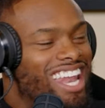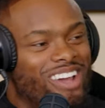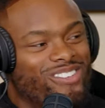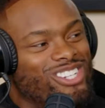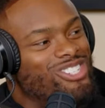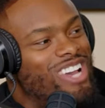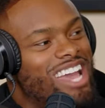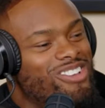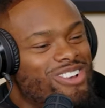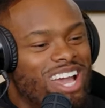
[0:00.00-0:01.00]
like what you how
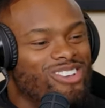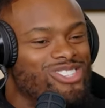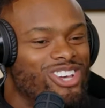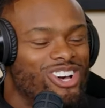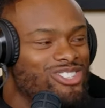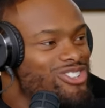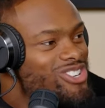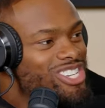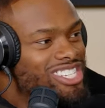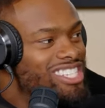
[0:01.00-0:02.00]
you sauce yours.
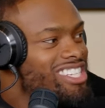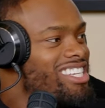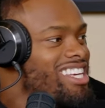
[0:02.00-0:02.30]
Rapping him as